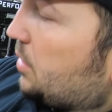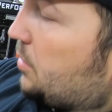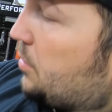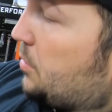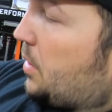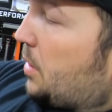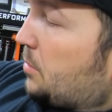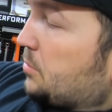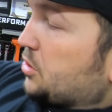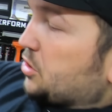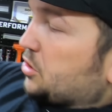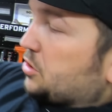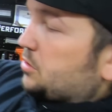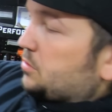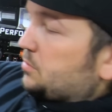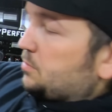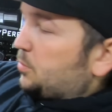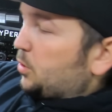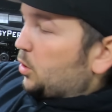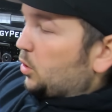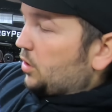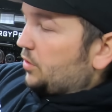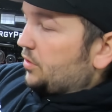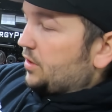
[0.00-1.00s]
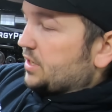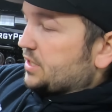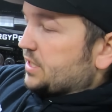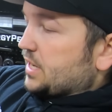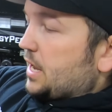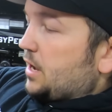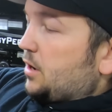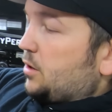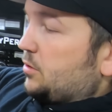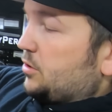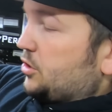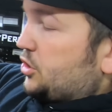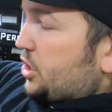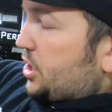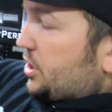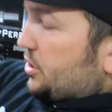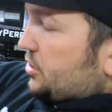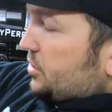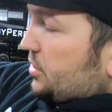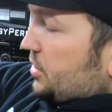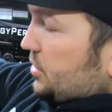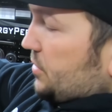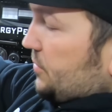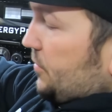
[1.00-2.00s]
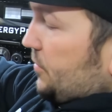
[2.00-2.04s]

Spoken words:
I'm just pulling this out, changing this